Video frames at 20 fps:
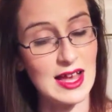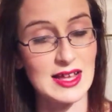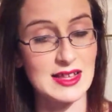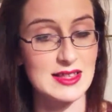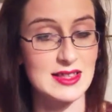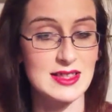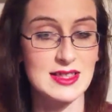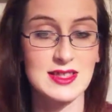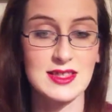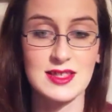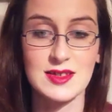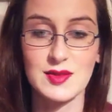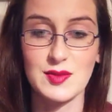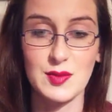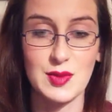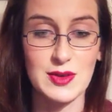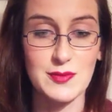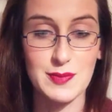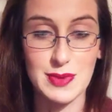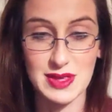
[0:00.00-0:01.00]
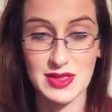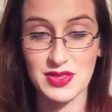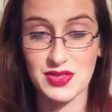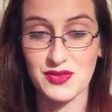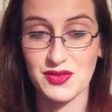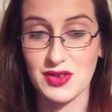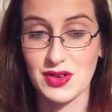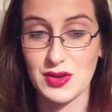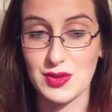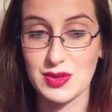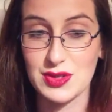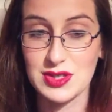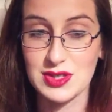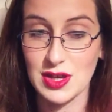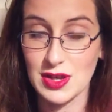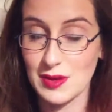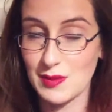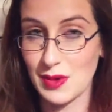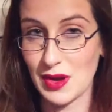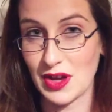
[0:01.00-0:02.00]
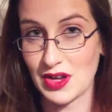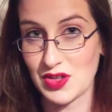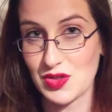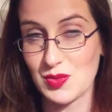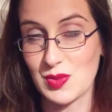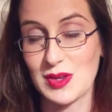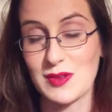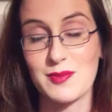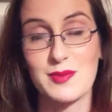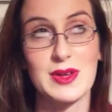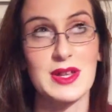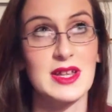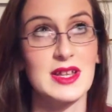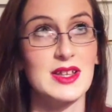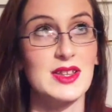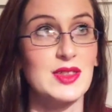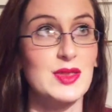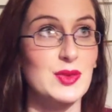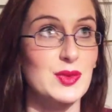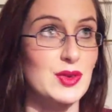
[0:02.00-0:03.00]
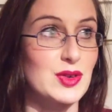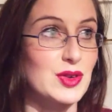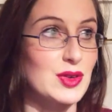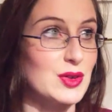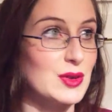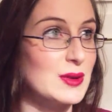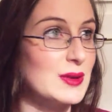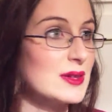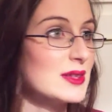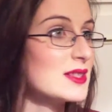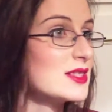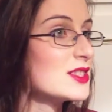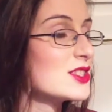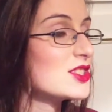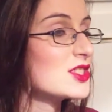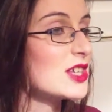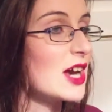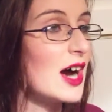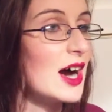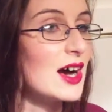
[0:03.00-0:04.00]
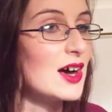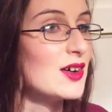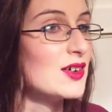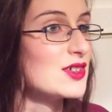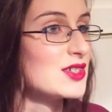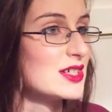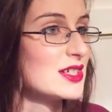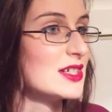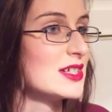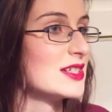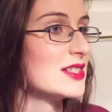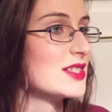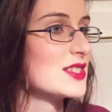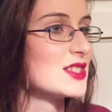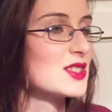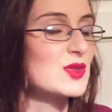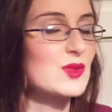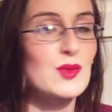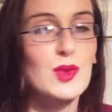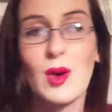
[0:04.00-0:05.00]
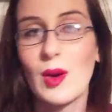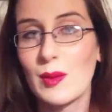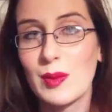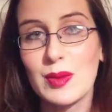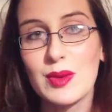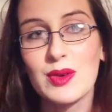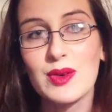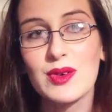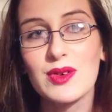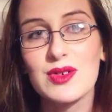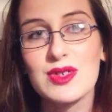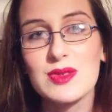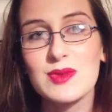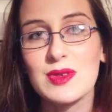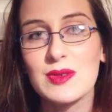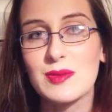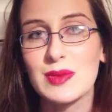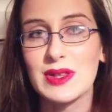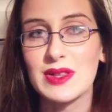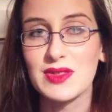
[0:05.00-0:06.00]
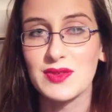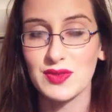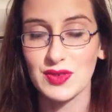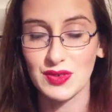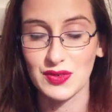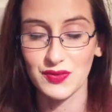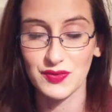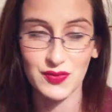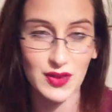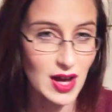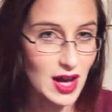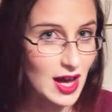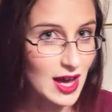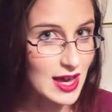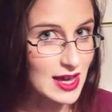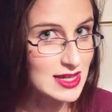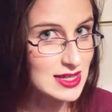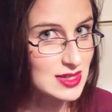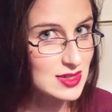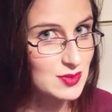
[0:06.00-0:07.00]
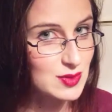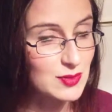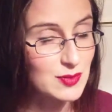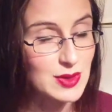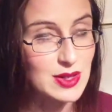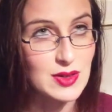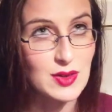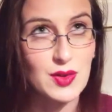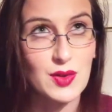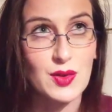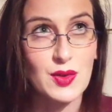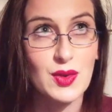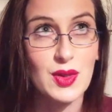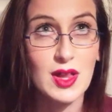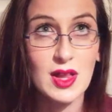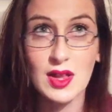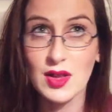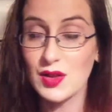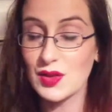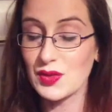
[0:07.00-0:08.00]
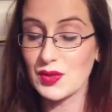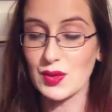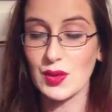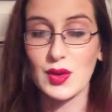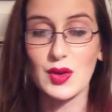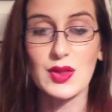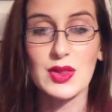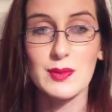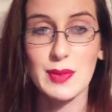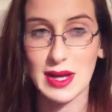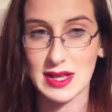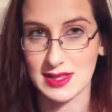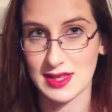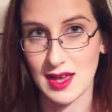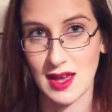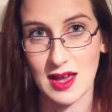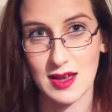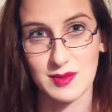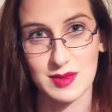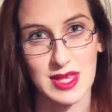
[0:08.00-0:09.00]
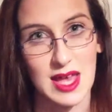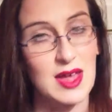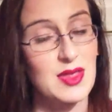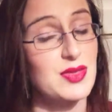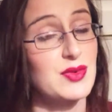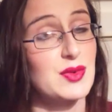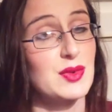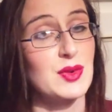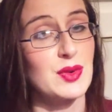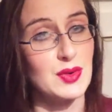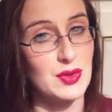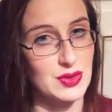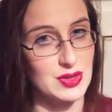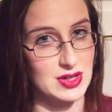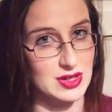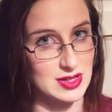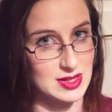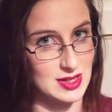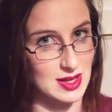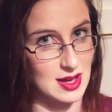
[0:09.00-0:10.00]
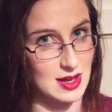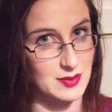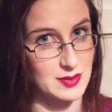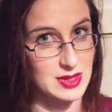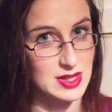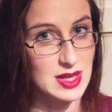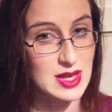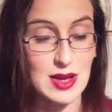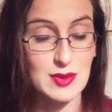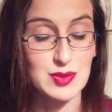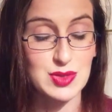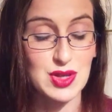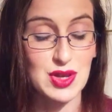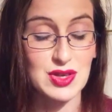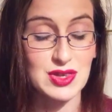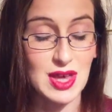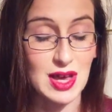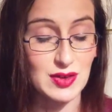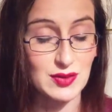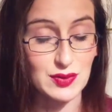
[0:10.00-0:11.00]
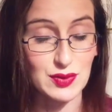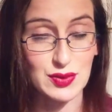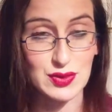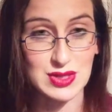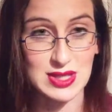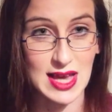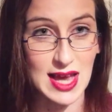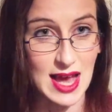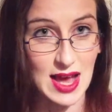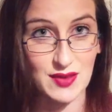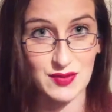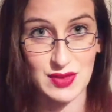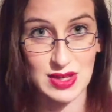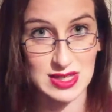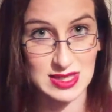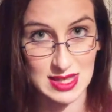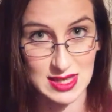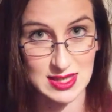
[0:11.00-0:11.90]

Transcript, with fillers: and we've been through so much. We've been through childhood squabbles, we've been through fights, we've been through all the bad times and through all the good times. I'm so thankful to have a